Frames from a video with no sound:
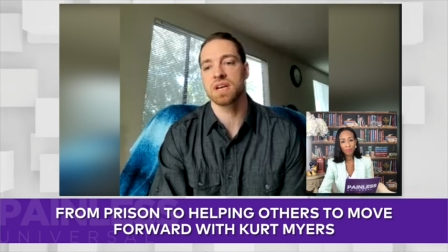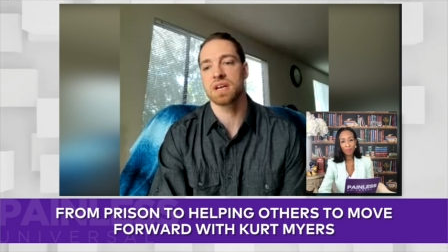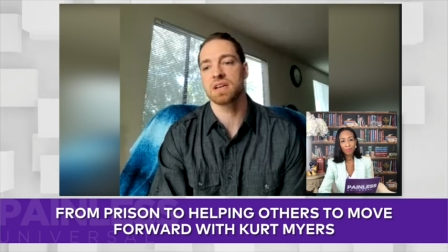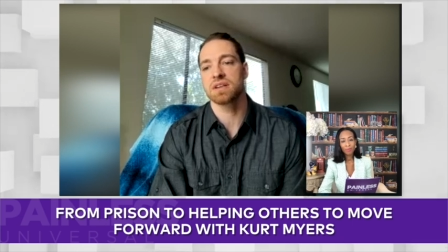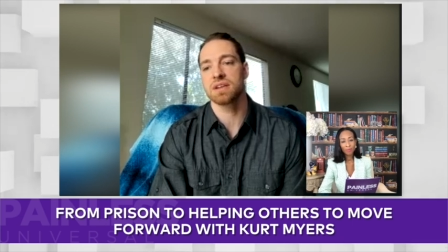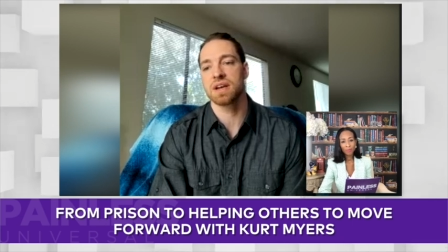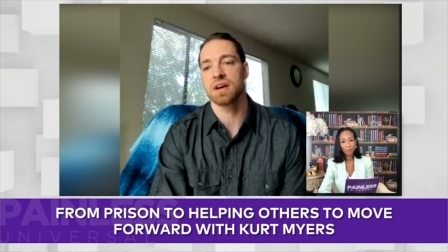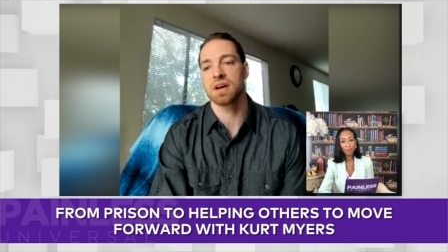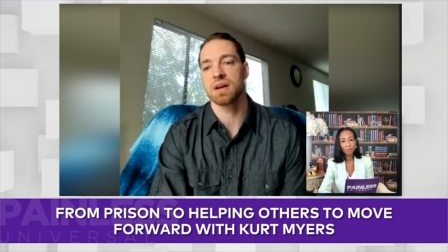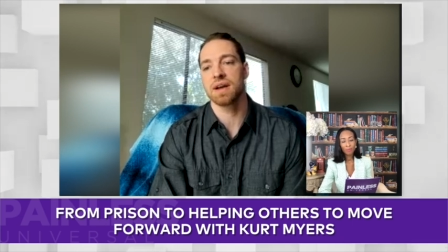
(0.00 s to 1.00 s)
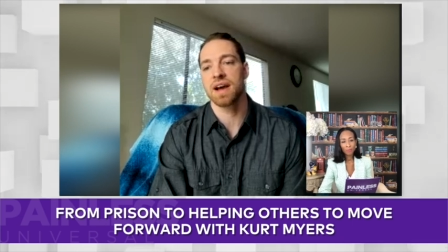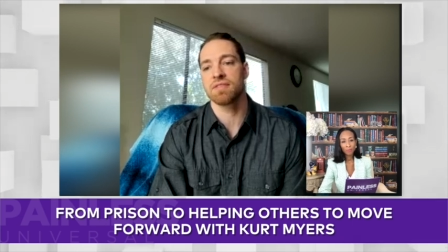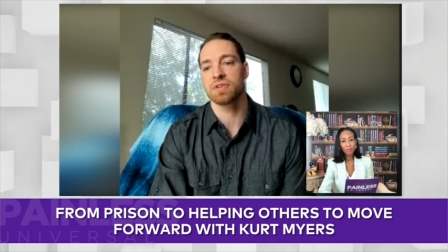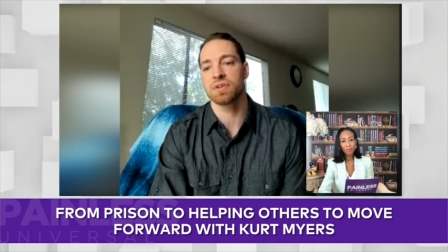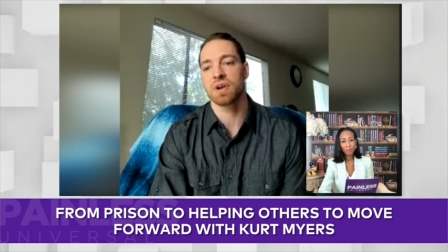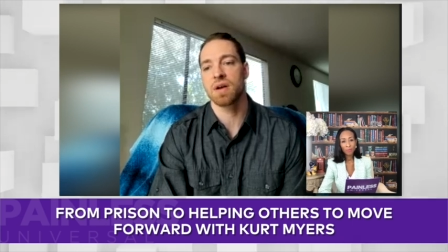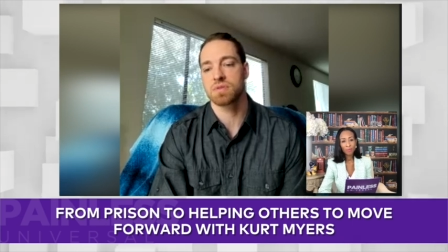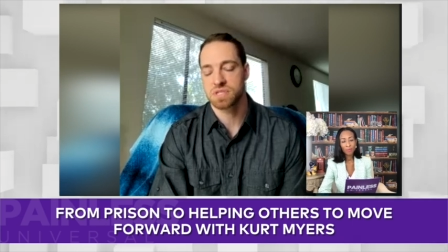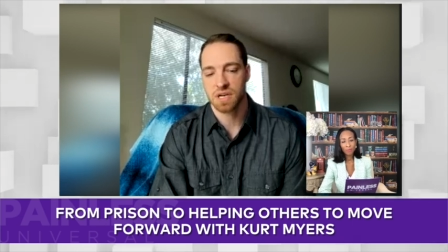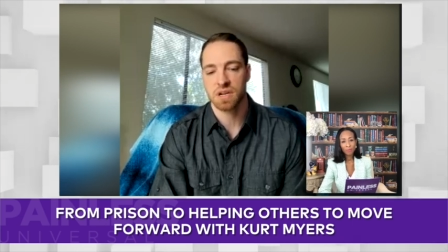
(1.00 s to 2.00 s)
And uh, after I
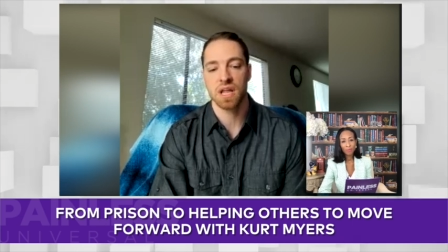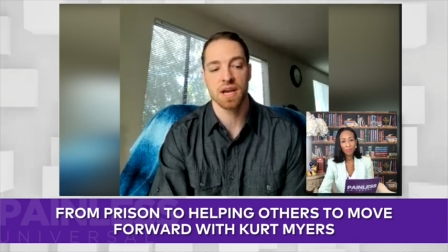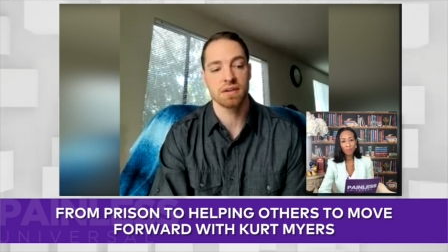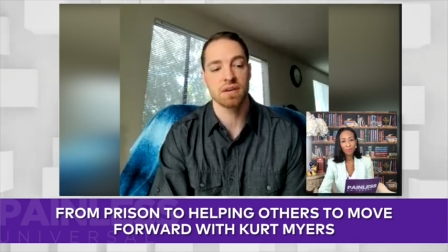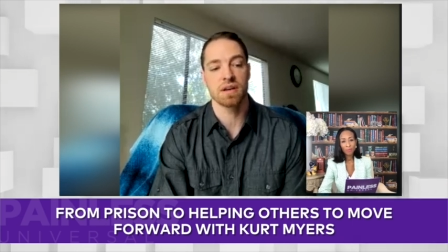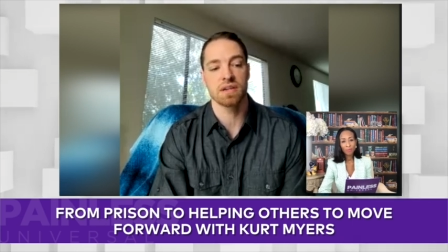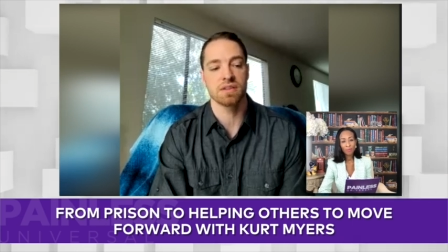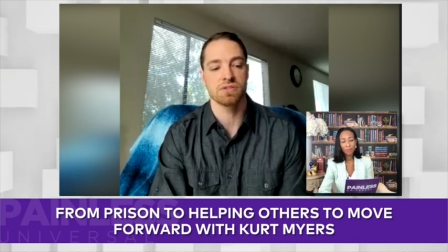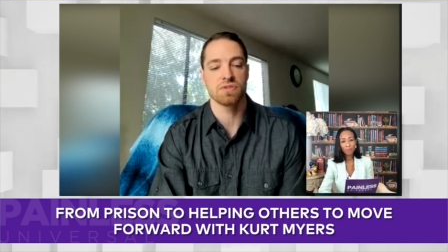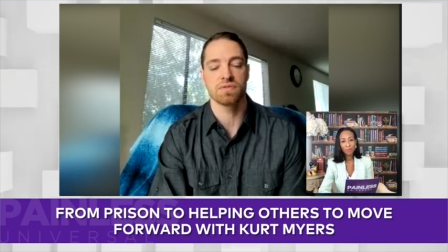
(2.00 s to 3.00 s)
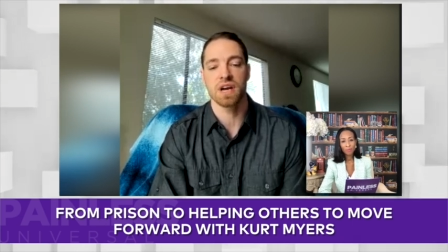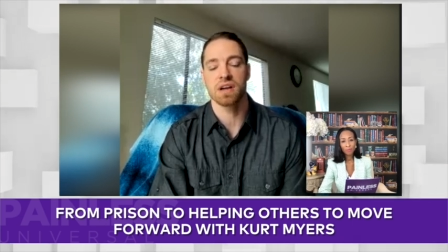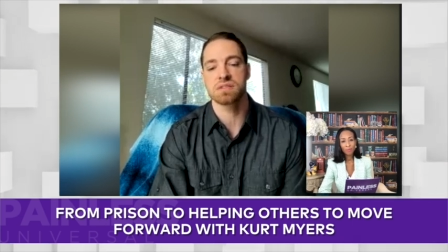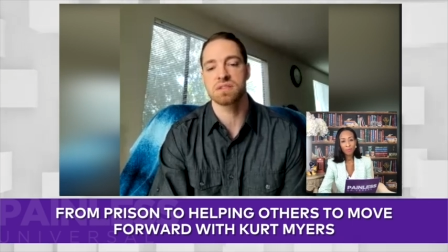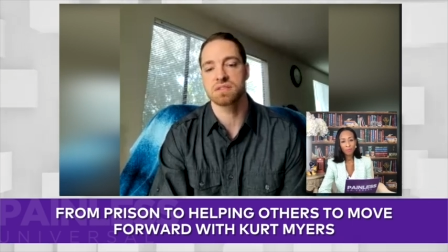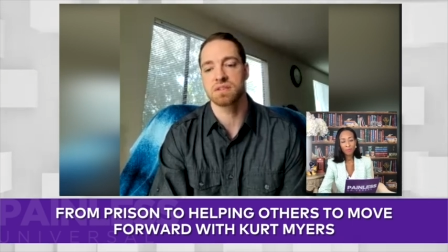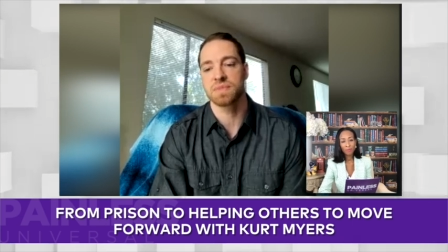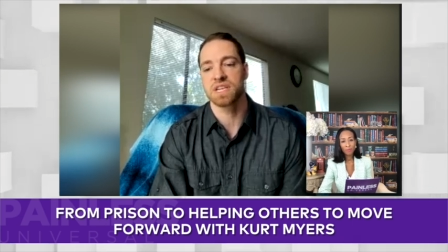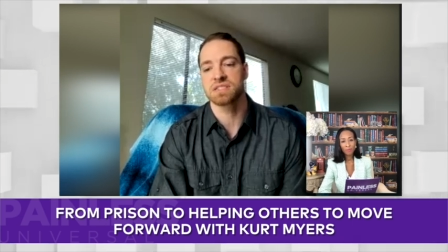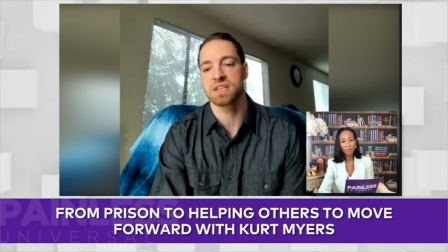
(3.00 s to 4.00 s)
was declined on in the juvenile
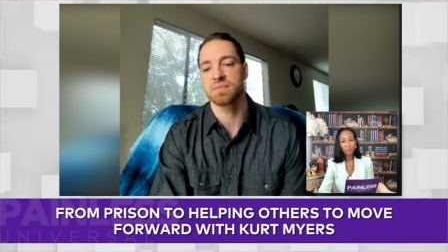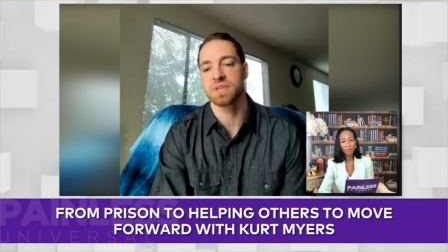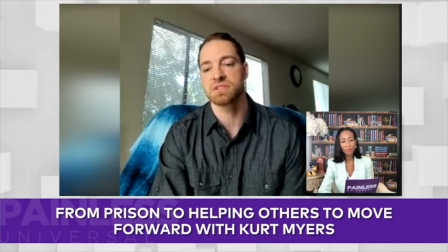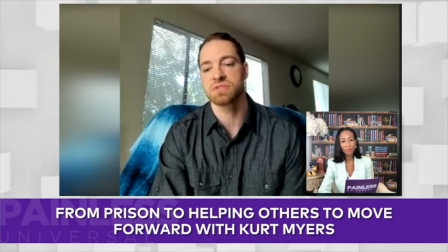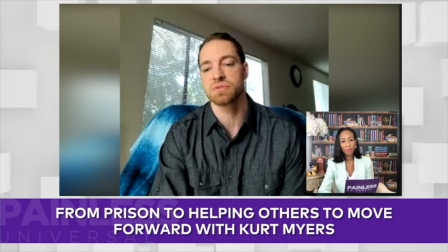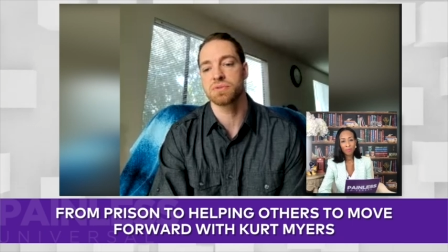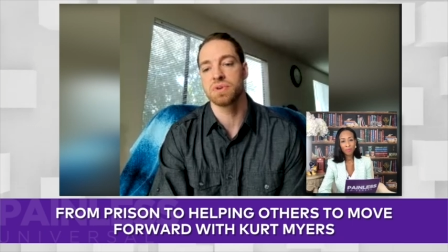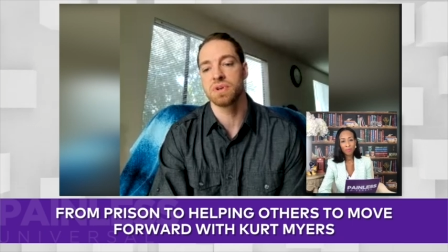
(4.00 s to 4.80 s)
system, they sent me to